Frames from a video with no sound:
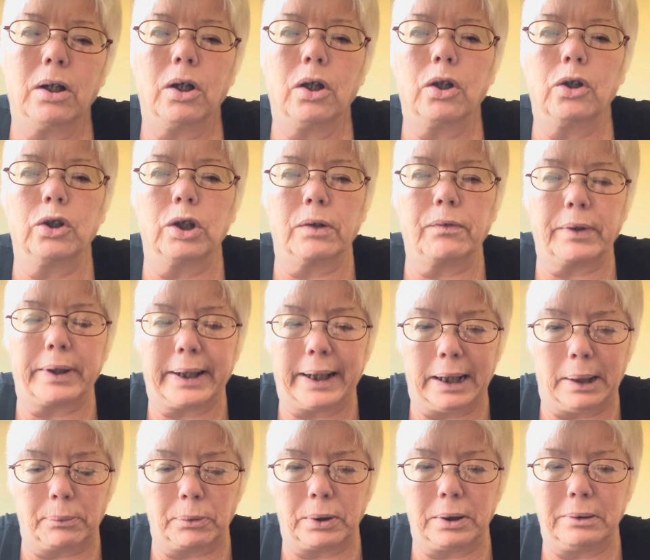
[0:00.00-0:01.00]
look for
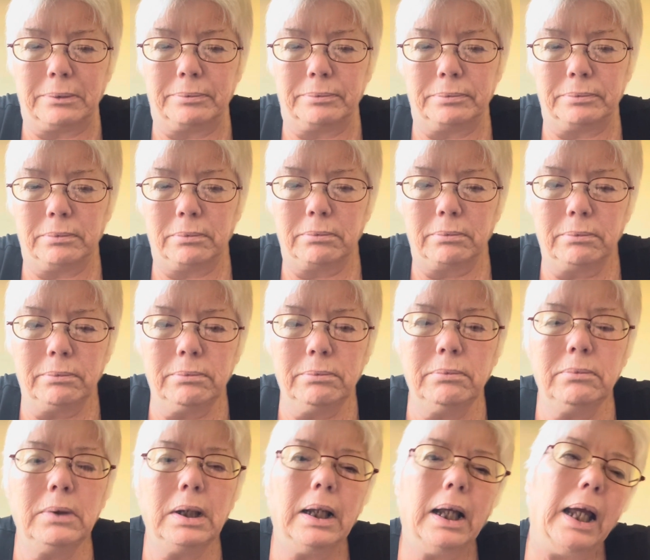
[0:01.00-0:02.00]
camera,
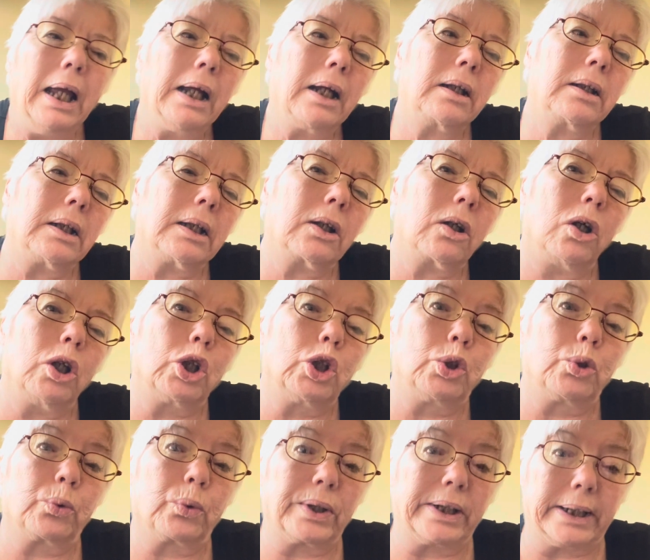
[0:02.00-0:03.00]
click on
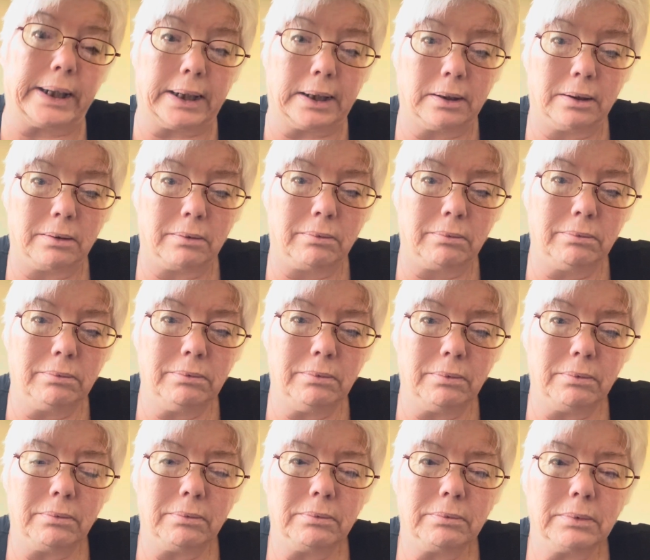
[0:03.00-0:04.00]
grid.
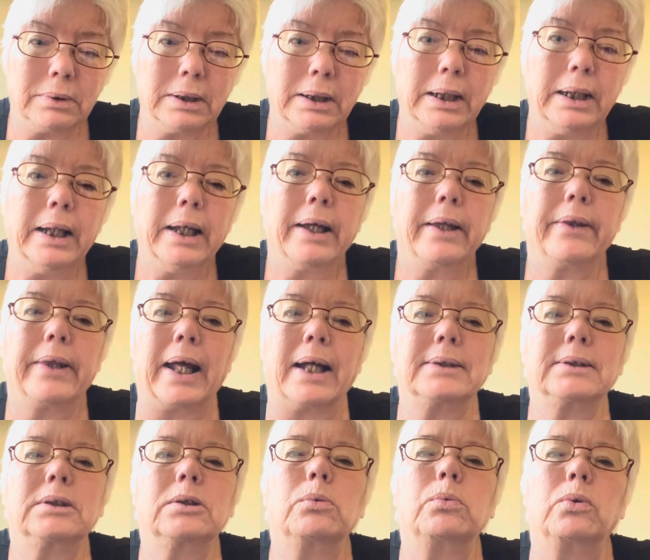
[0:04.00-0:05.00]

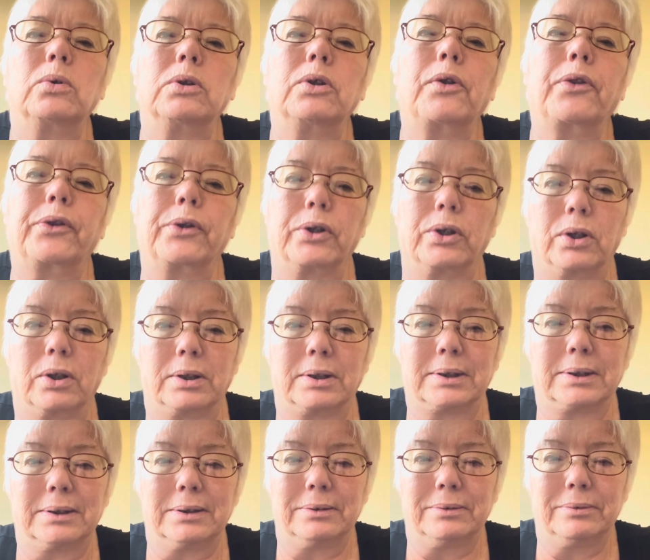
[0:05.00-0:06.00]
That's the rule of thirds.